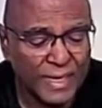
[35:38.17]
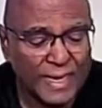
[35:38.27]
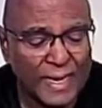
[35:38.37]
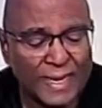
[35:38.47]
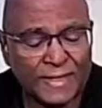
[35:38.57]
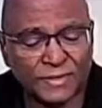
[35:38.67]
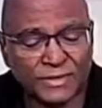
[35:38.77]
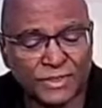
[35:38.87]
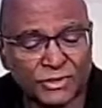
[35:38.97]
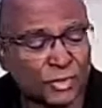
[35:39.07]
And
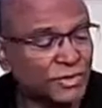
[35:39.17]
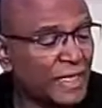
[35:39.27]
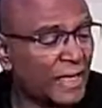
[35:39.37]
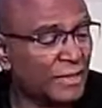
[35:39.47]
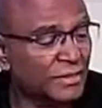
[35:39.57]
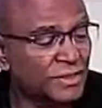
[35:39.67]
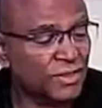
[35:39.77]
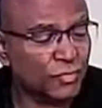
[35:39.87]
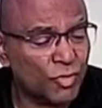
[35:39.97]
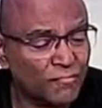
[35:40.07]
does
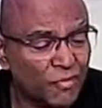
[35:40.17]
it work